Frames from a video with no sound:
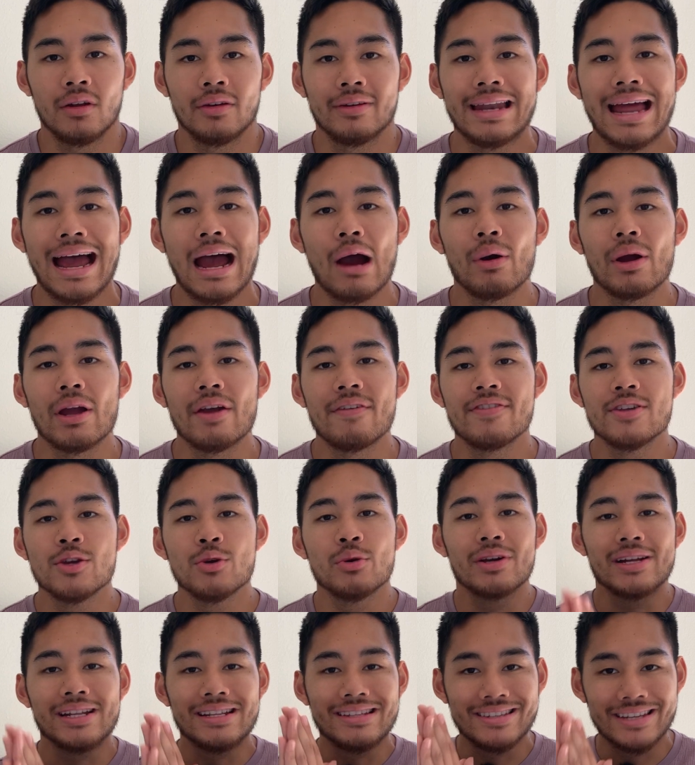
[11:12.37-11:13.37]
Now, if you
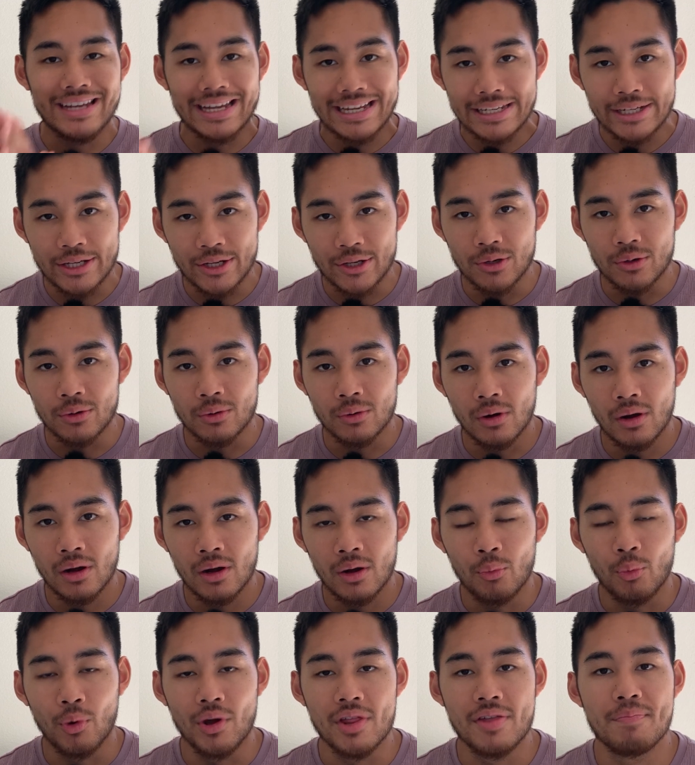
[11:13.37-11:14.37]
continue
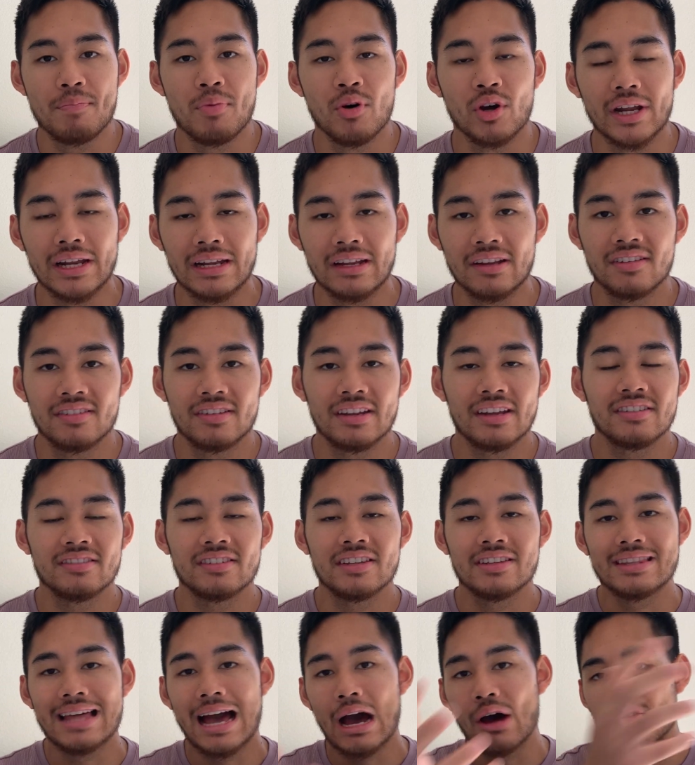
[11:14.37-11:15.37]
with putting
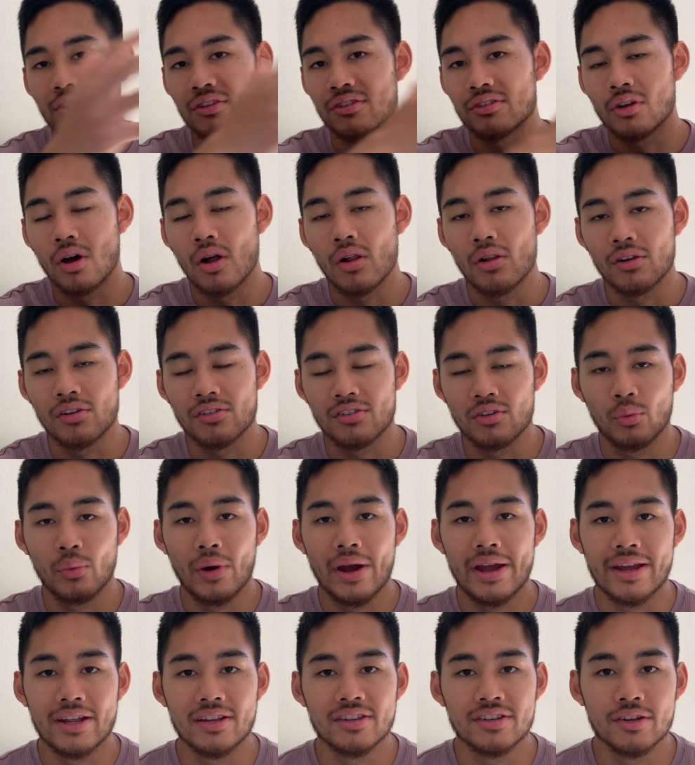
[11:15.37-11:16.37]
$60,000
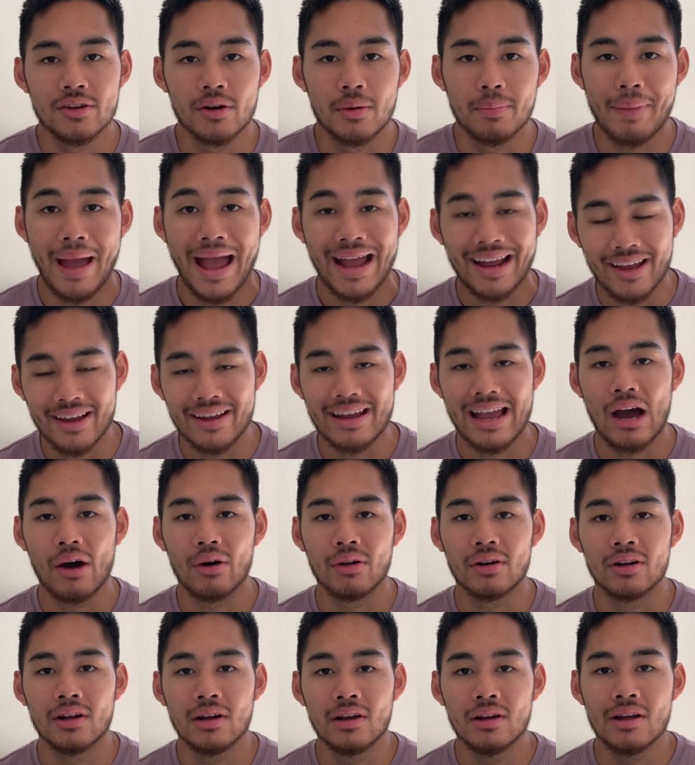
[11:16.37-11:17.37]
away into your bank account
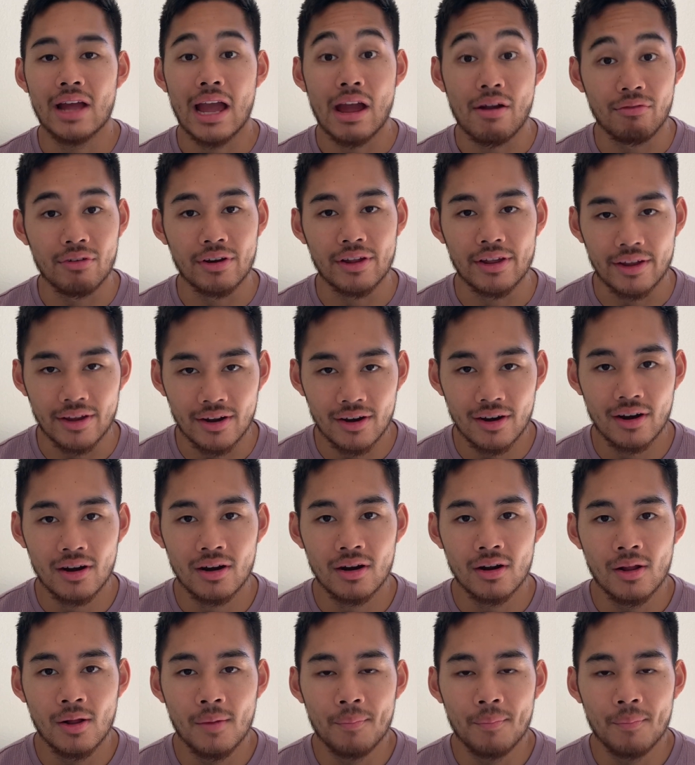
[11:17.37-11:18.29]
every year,